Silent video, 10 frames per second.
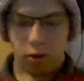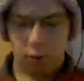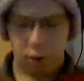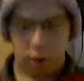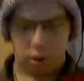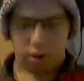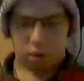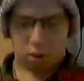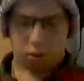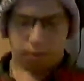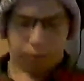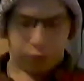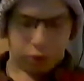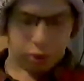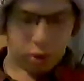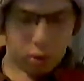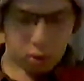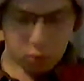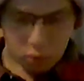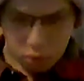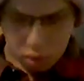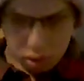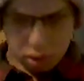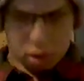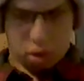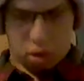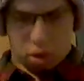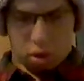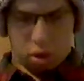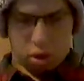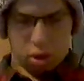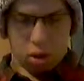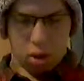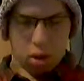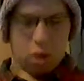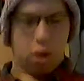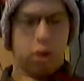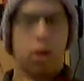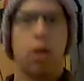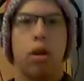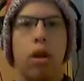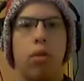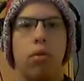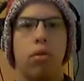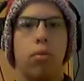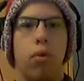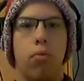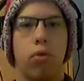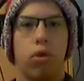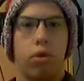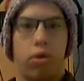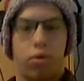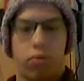All right. So let's get down to some homework.